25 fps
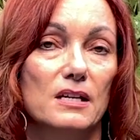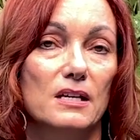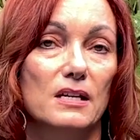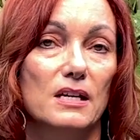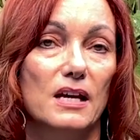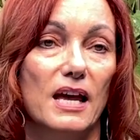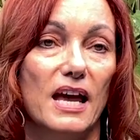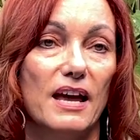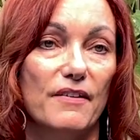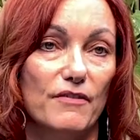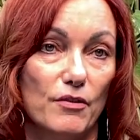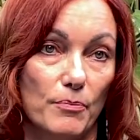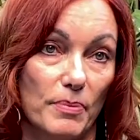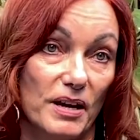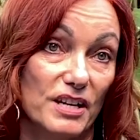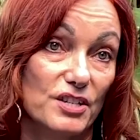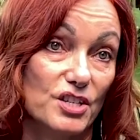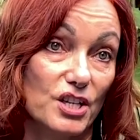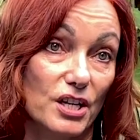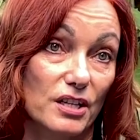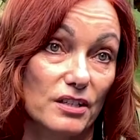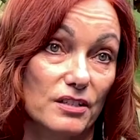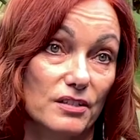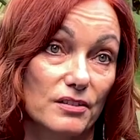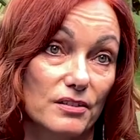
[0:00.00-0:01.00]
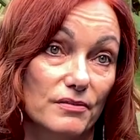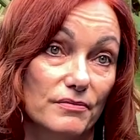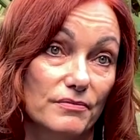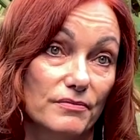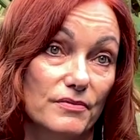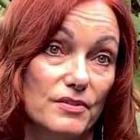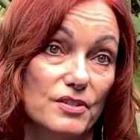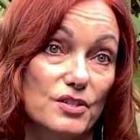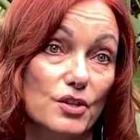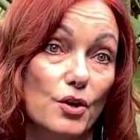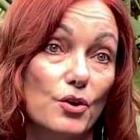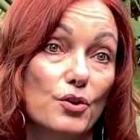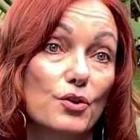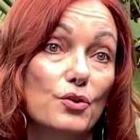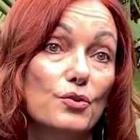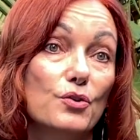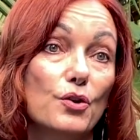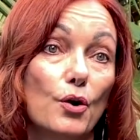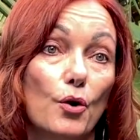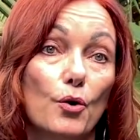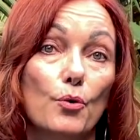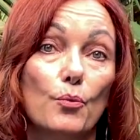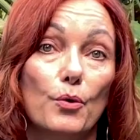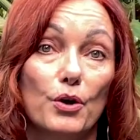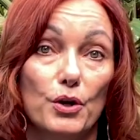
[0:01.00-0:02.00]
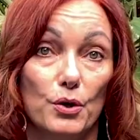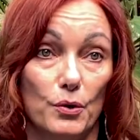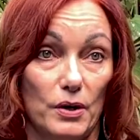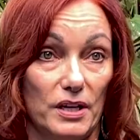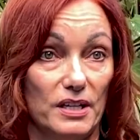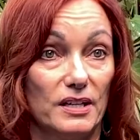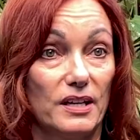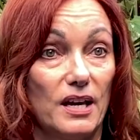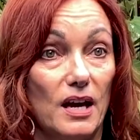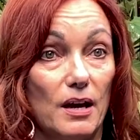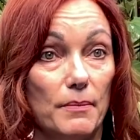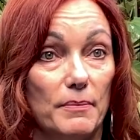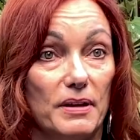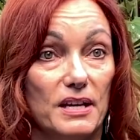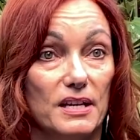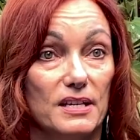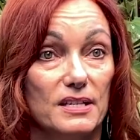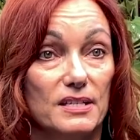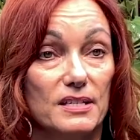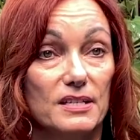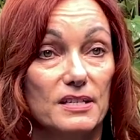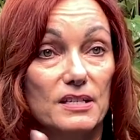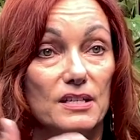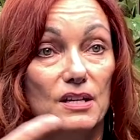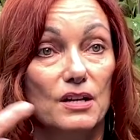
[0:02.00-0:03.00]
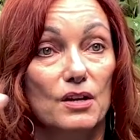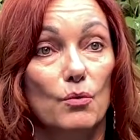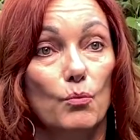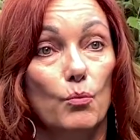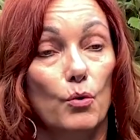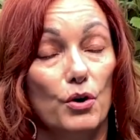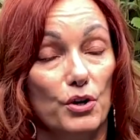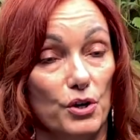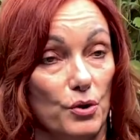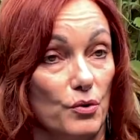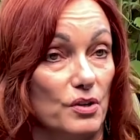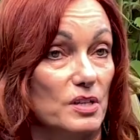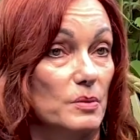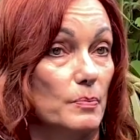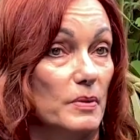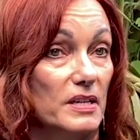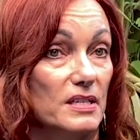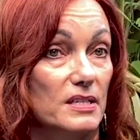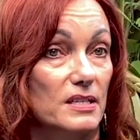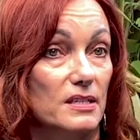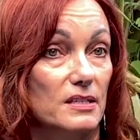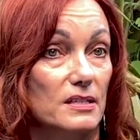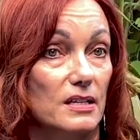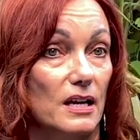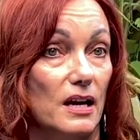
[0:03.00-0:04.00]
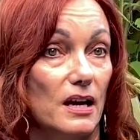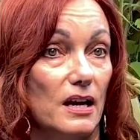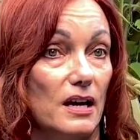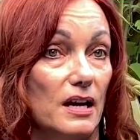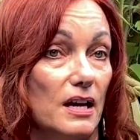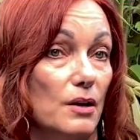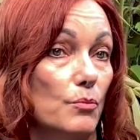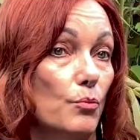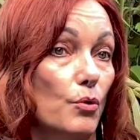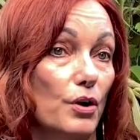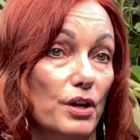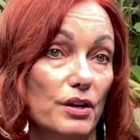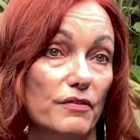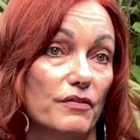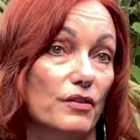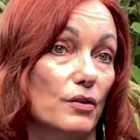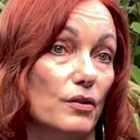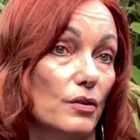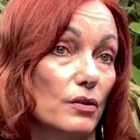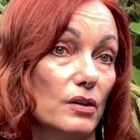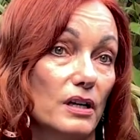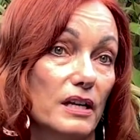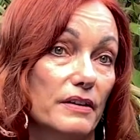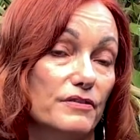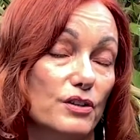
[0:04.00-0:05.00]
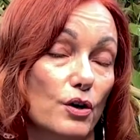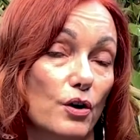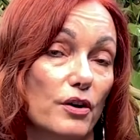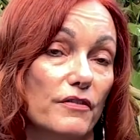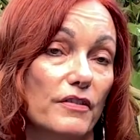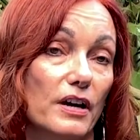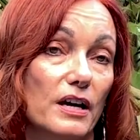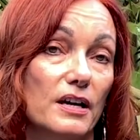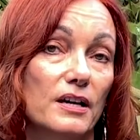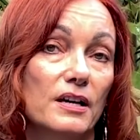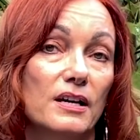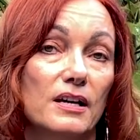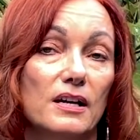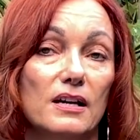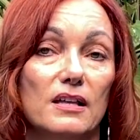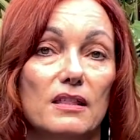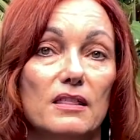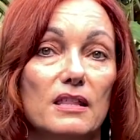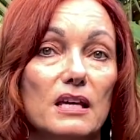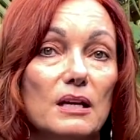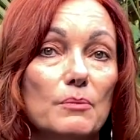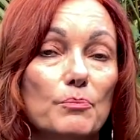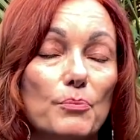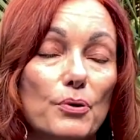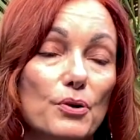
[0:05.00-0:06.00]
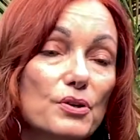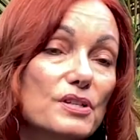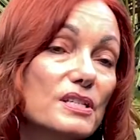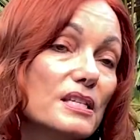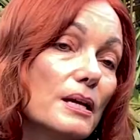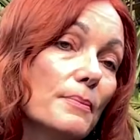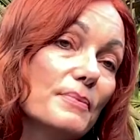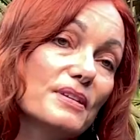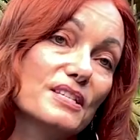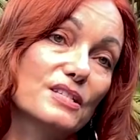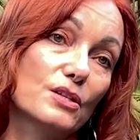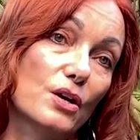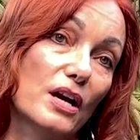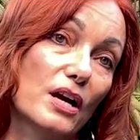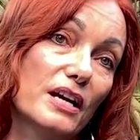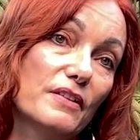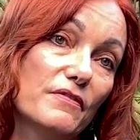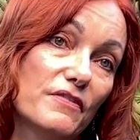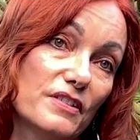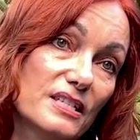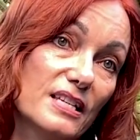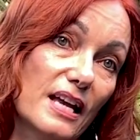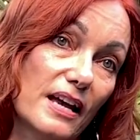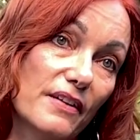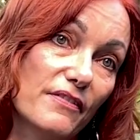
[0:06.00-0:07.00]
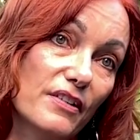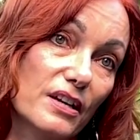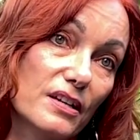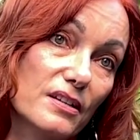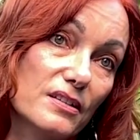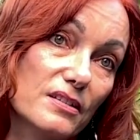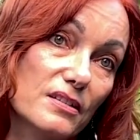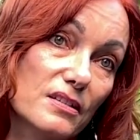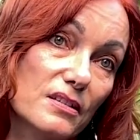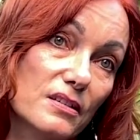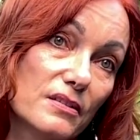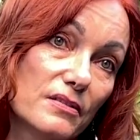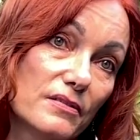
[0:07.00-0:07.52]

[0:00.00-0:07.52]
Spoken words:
Have a budget so you know what your income is, what your expenses are and what you've got left over. Then put some aside for savings